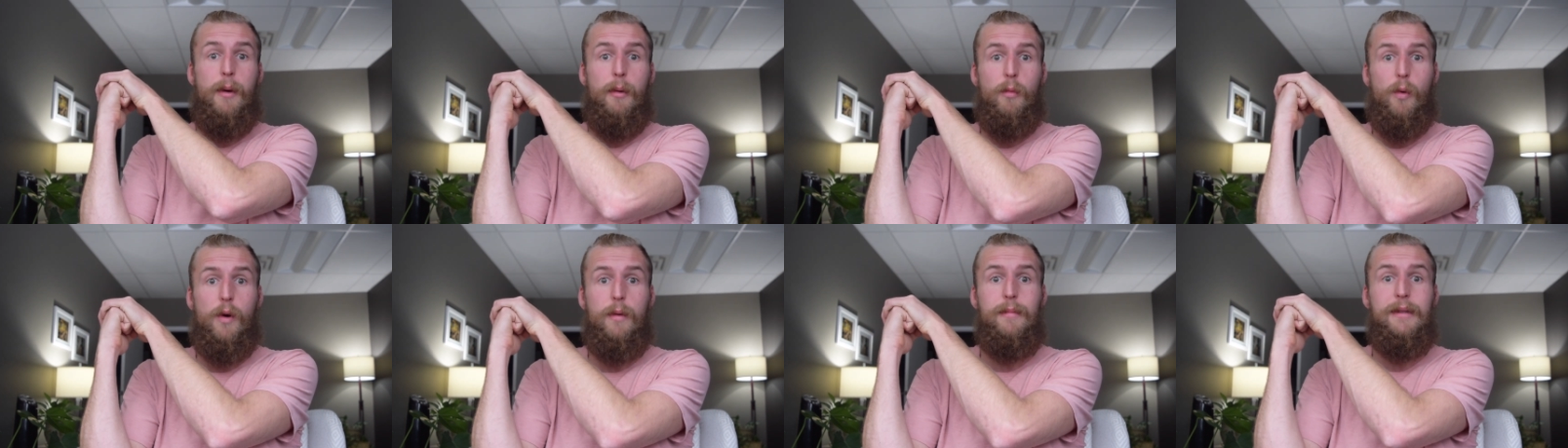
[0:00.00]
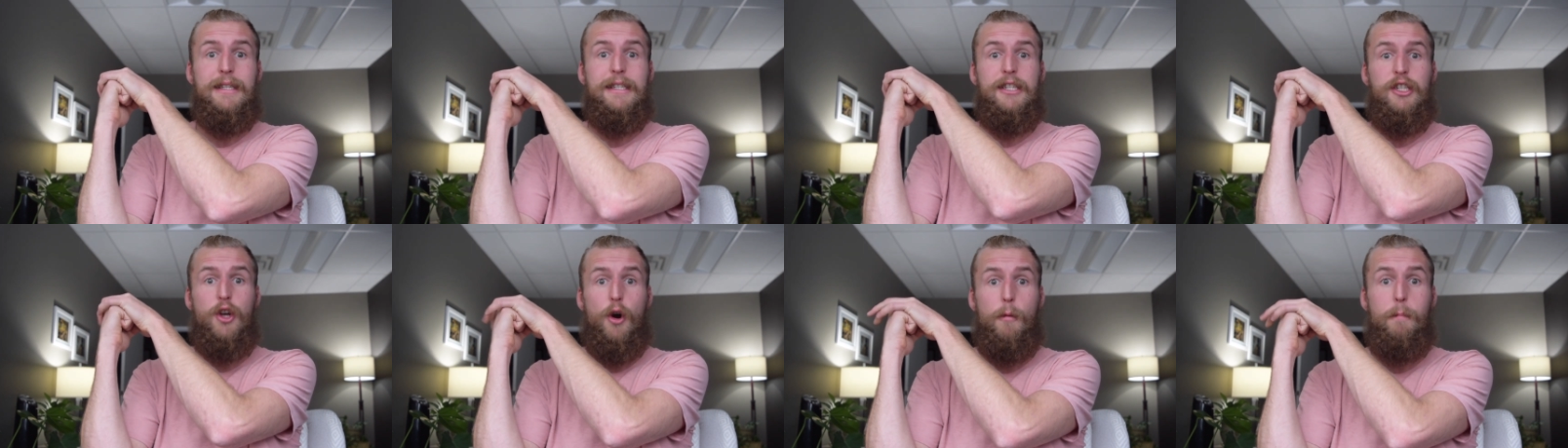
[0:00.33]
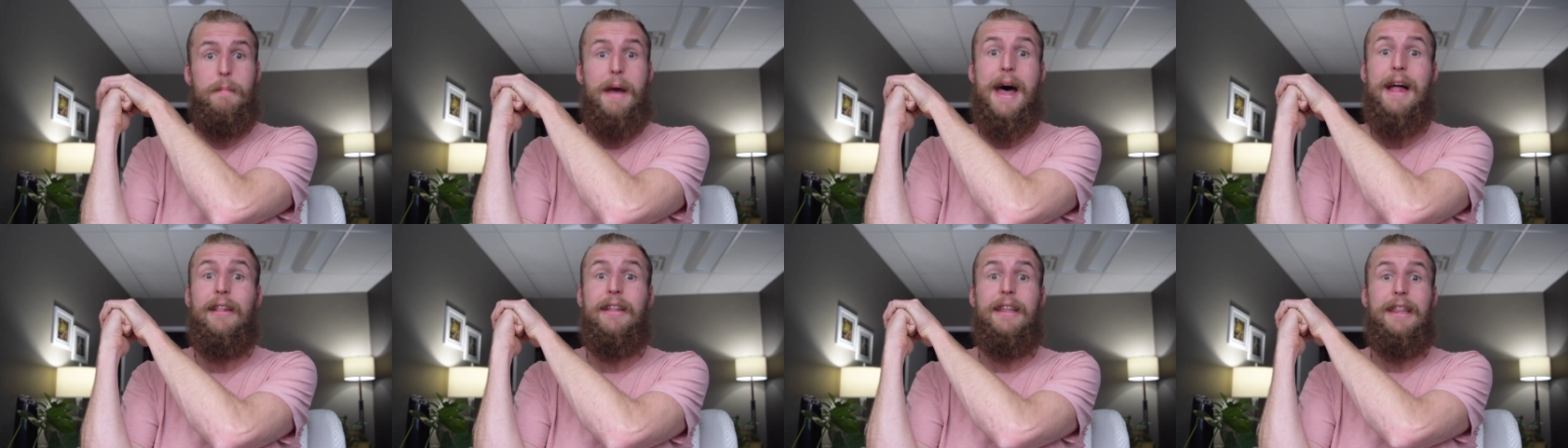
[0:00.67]
a woman so
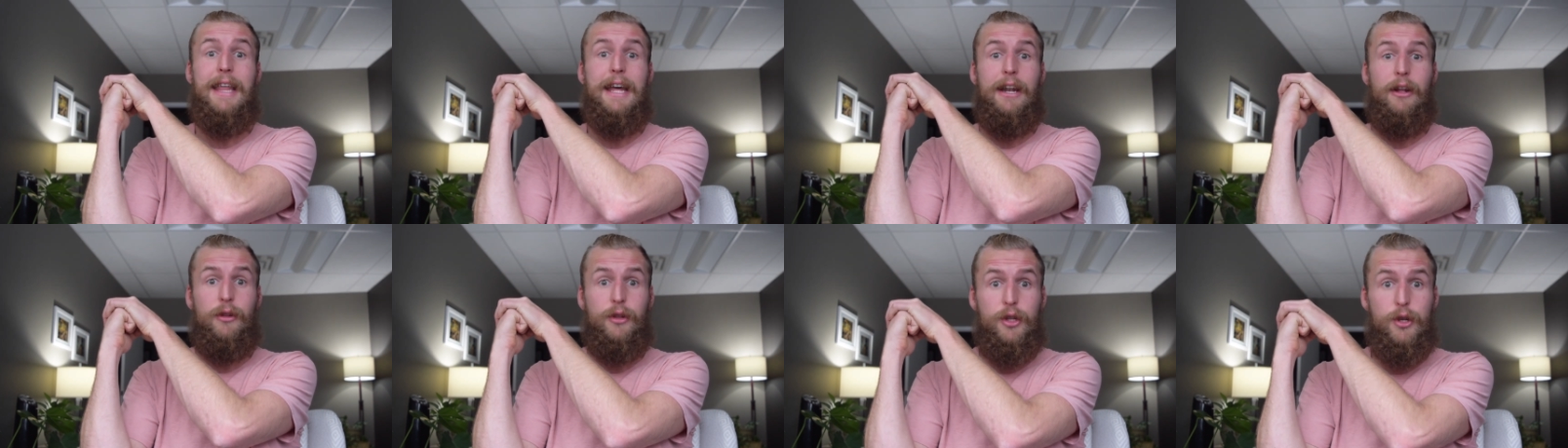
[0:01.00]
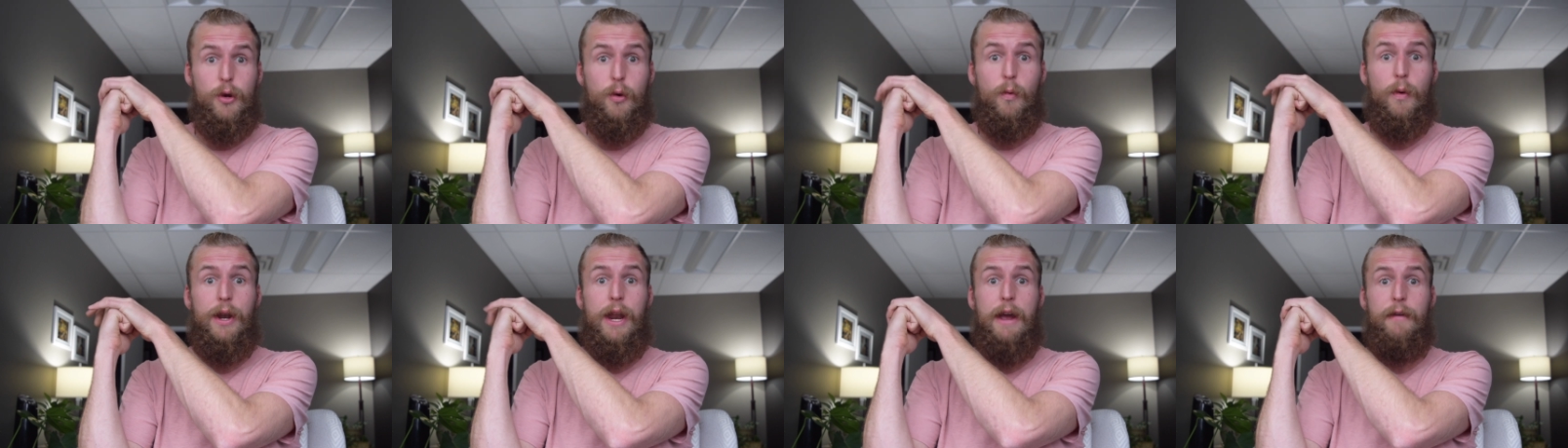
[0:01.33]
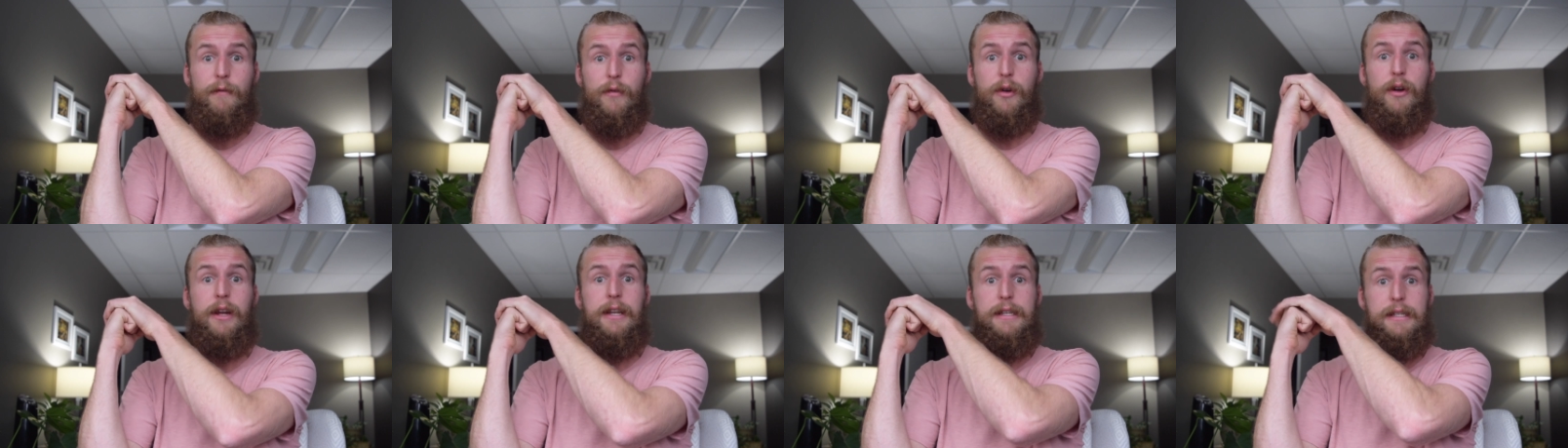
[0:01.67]
badly that I'll do
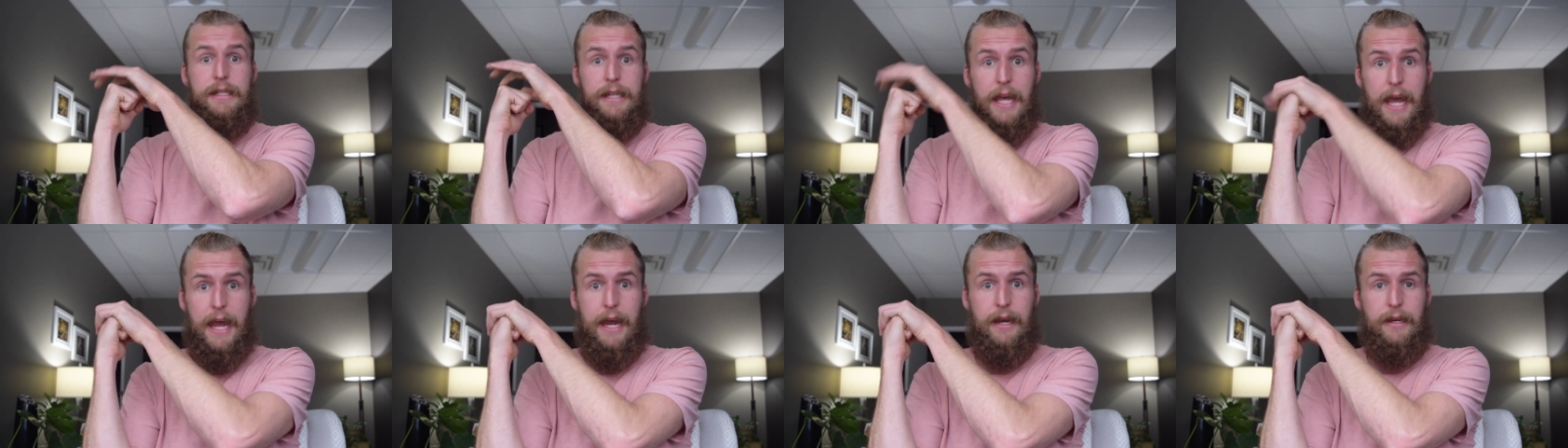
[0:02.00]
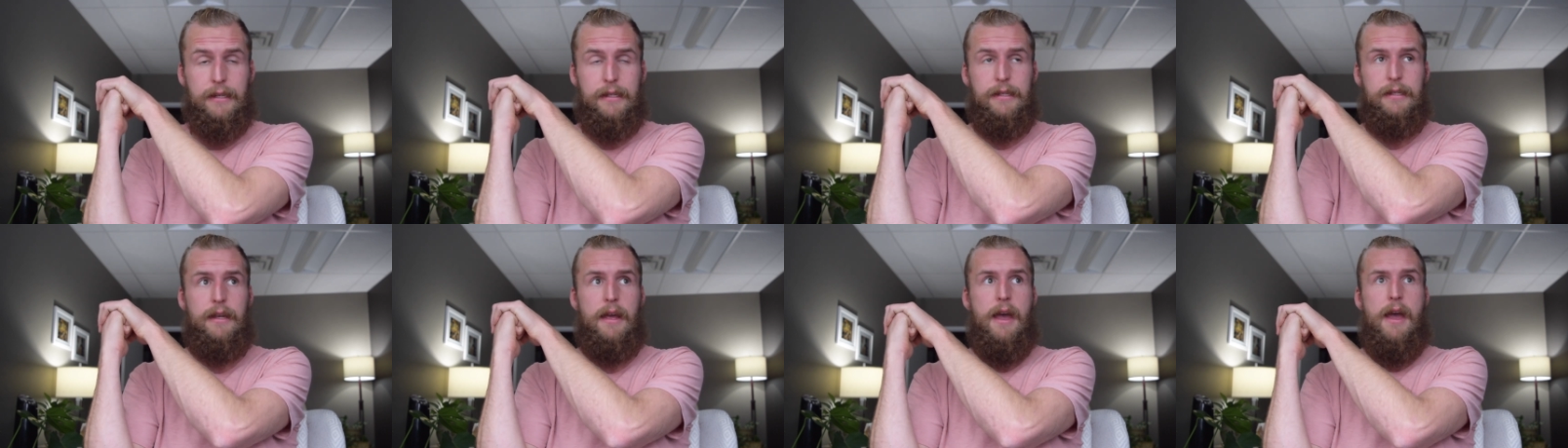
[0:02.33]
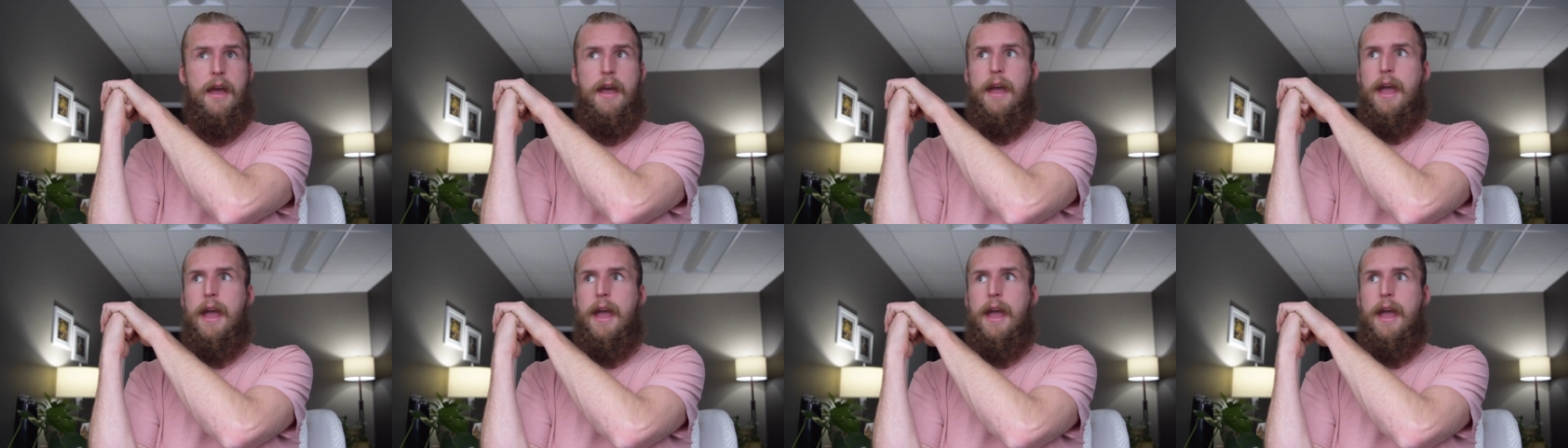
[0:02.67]
whatever it takes.